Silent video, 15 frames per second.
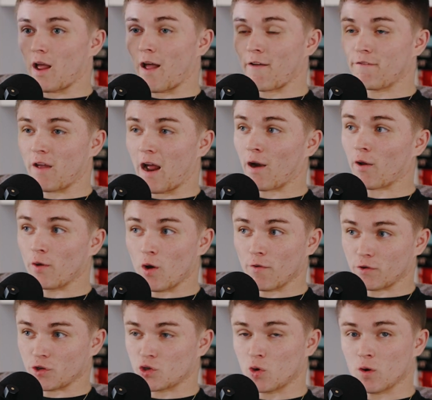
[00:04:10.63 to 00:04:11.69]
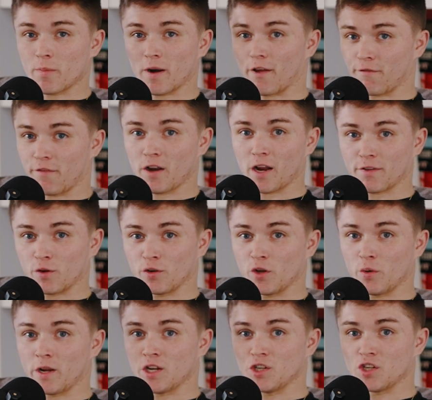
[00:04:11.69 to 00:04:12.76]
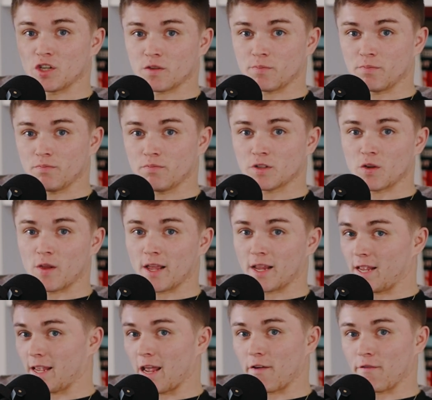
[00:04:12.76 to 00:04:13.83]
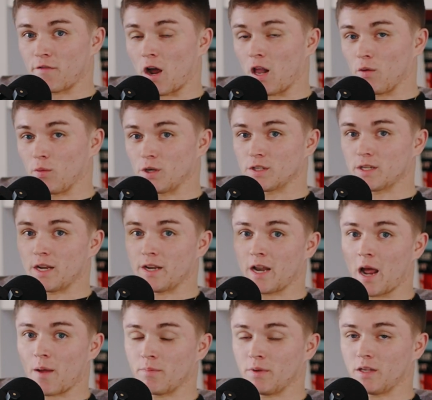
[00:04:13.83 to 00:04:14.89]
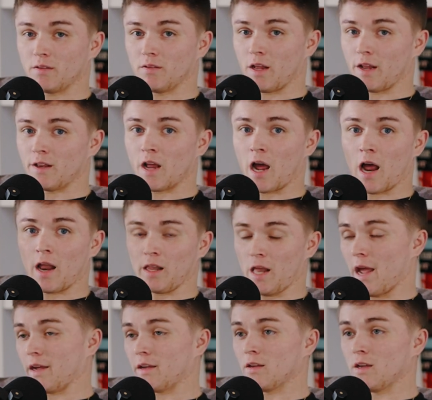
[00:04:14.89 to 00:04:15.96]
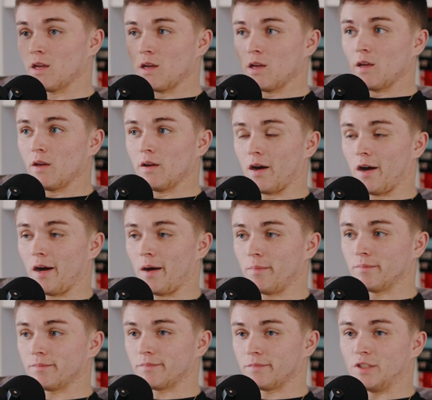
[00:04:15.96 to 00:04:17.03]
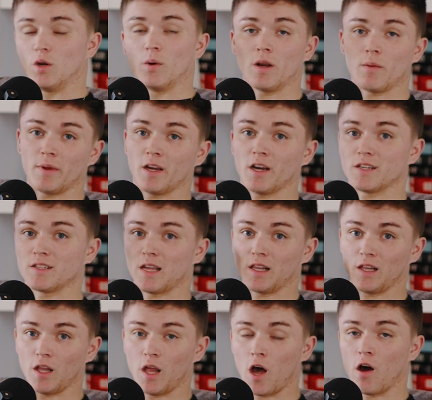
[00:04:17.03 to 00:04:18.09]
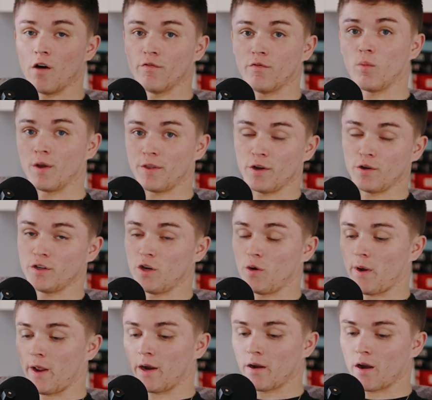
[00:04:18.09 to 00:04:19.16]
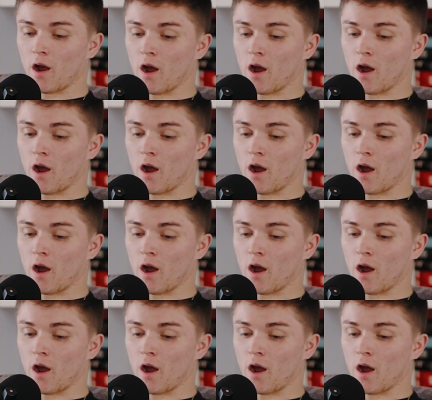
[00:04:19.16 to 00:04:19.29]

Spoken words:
I don't know for sure, but I feel like they're doing it just so they can gain followers and not like doing it because they love what they're doing.